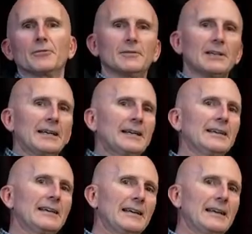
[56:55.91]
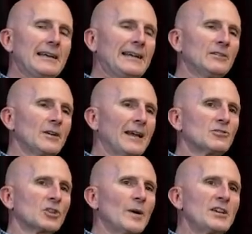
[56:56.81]
uh, and and
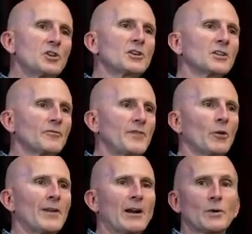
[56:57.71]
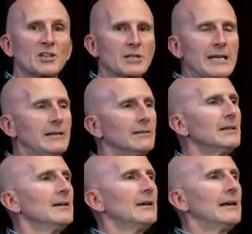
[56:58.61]
so it just doesn't feel that risky,
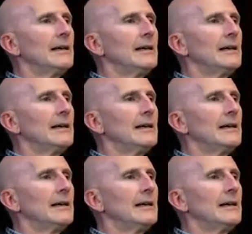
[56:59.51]
uh,